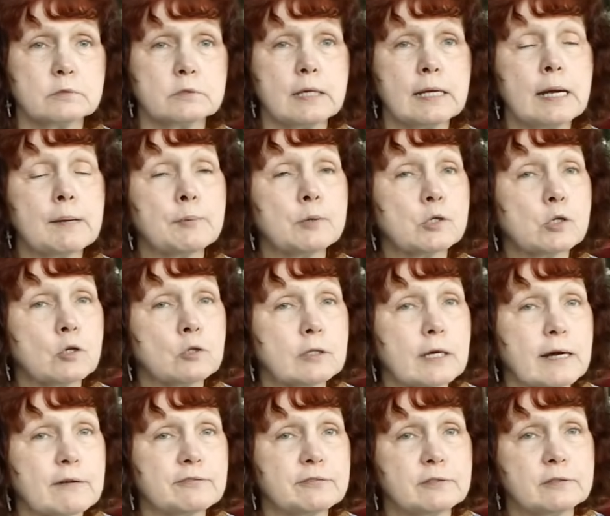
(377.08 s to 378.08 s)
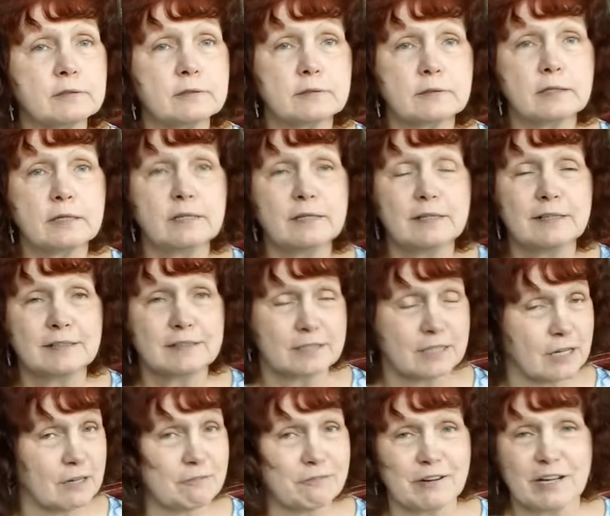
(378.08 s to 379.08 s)
Amber, don't laugh.
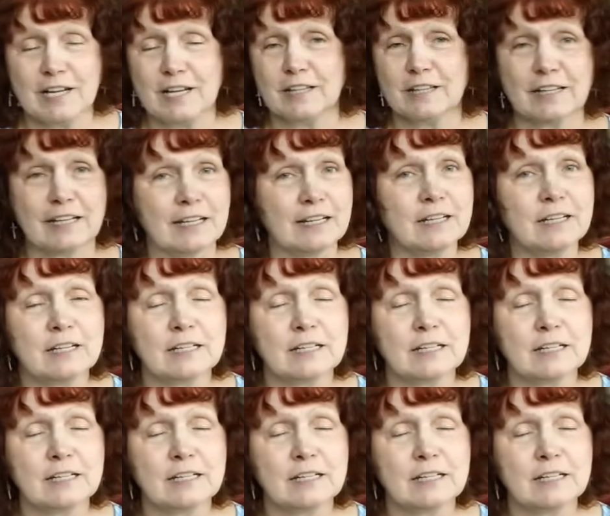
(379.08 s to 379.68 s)
Really.